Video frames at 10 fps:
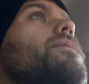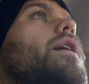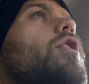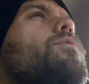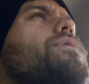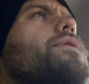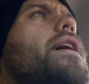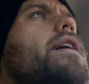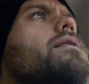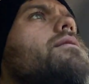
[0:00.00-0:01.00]
I hope
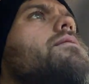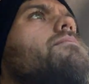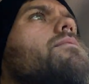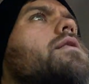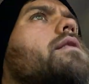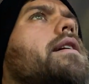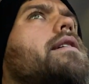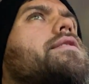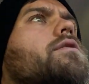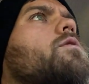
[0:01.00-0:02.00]
that like
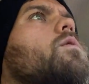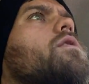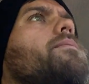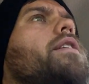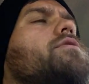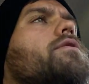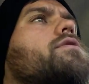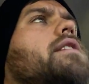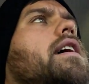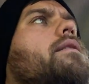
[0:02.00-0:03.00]
hits a chord and makes you
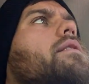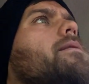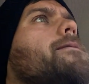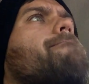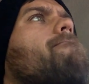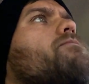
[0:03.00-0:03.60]
understand that, like,